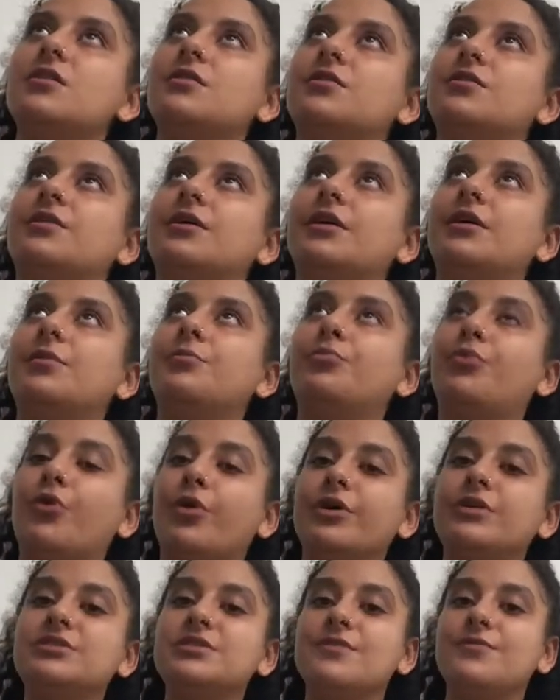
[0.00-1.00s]
the
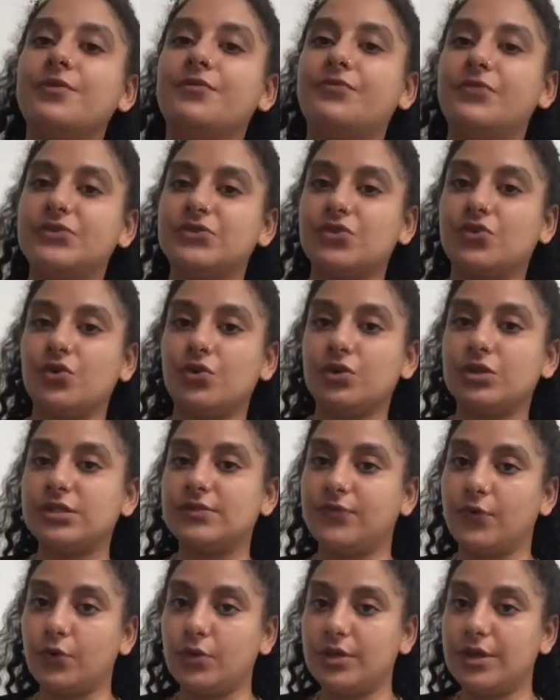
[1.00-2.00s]
importance of a physical
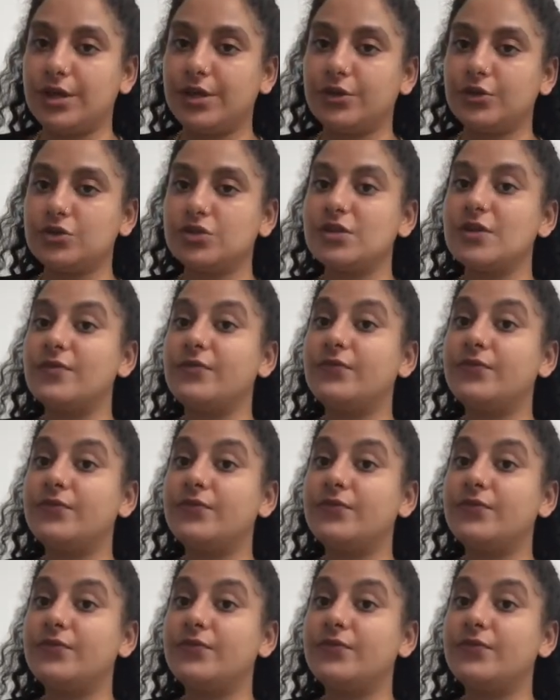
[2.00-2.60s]
exfoliator to